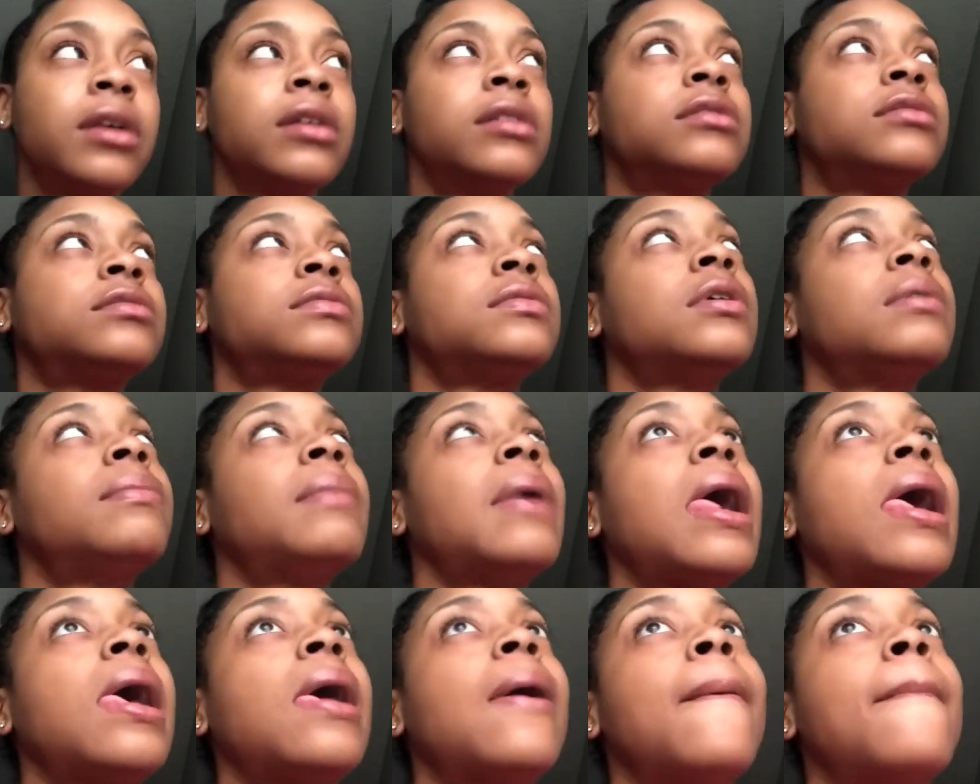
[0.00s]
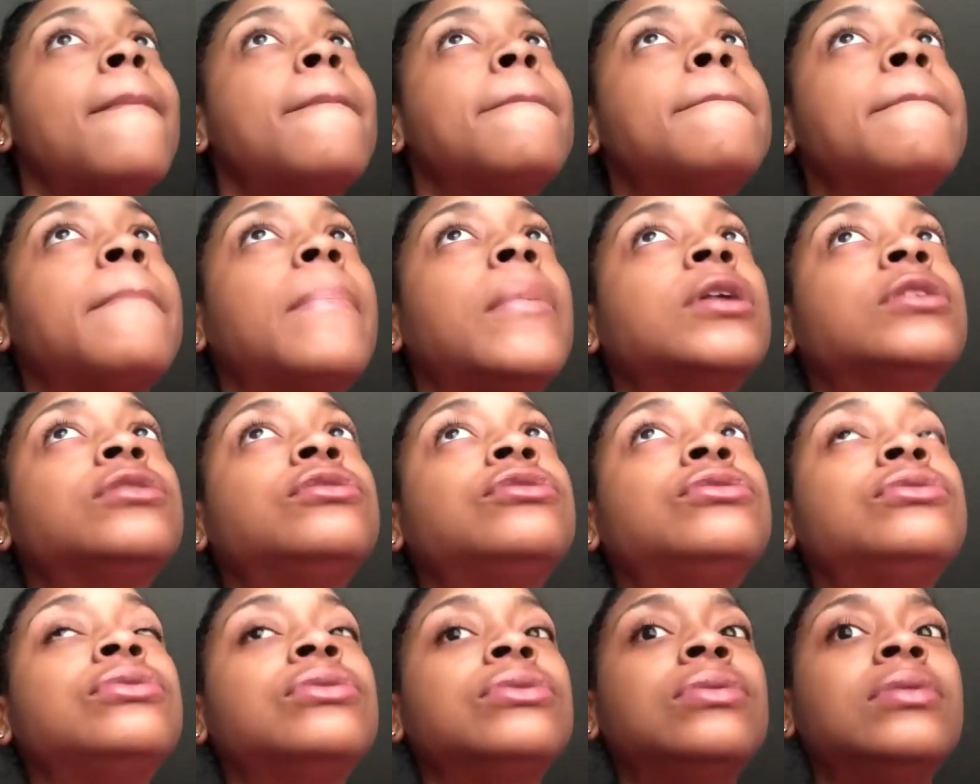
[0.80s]
So about
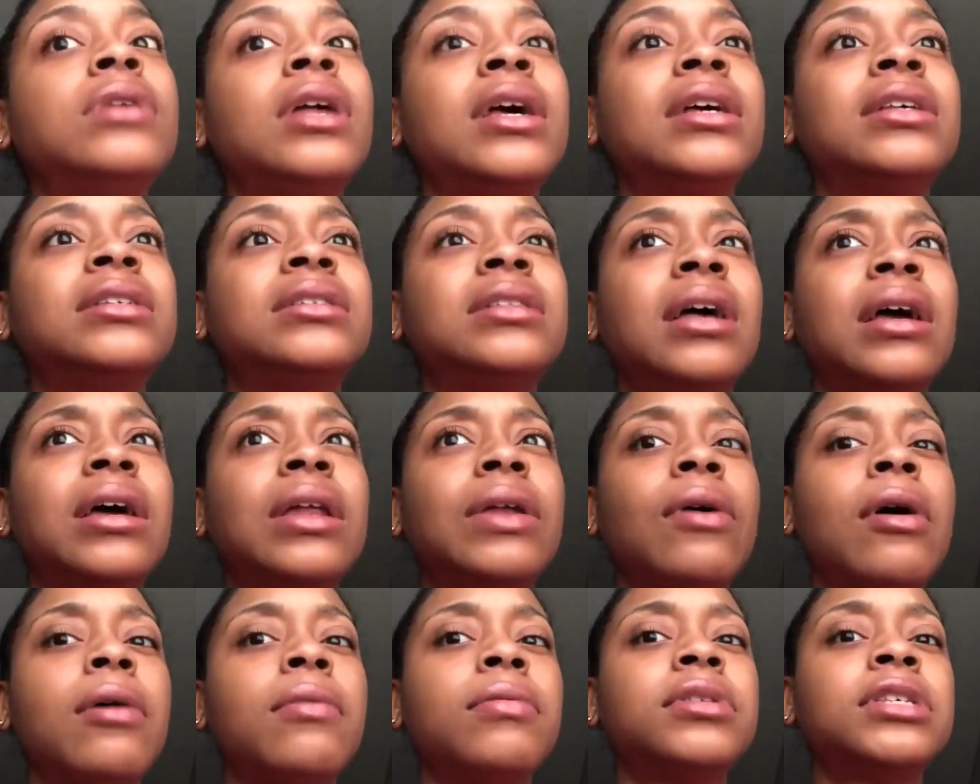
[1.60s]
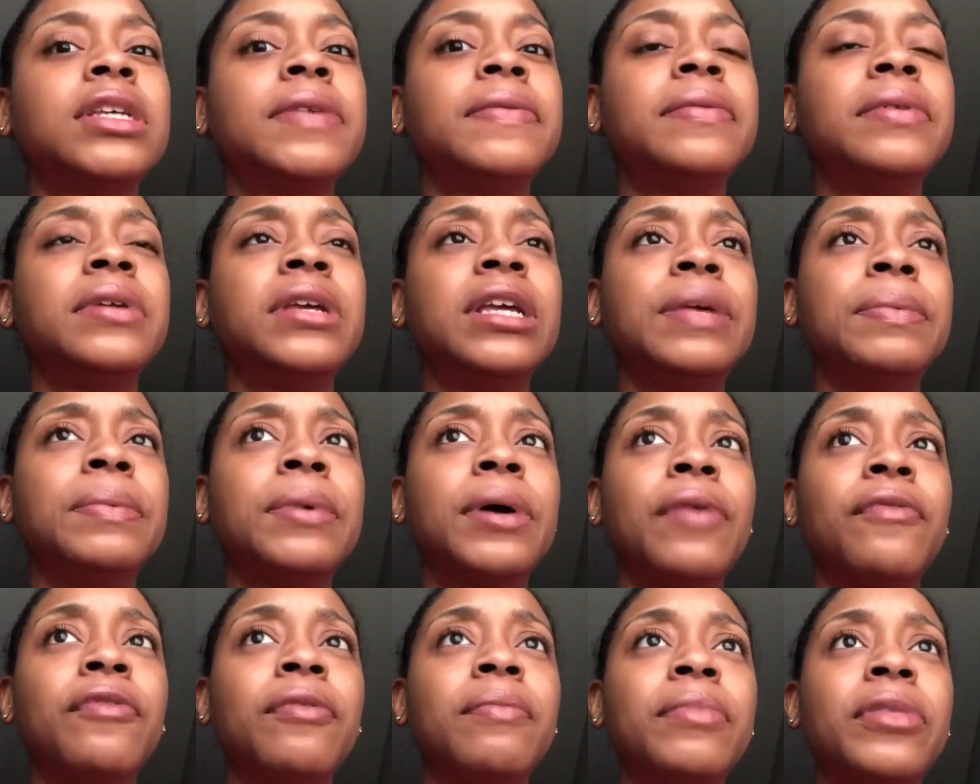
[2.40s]
2 days later, I received an
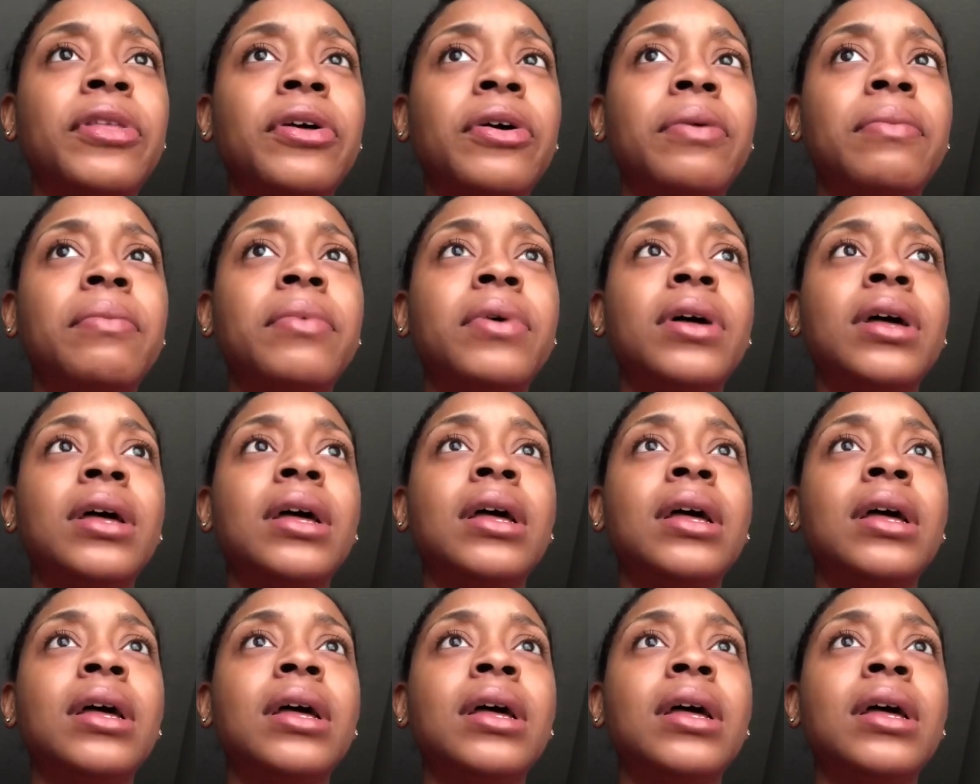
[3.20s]
email from them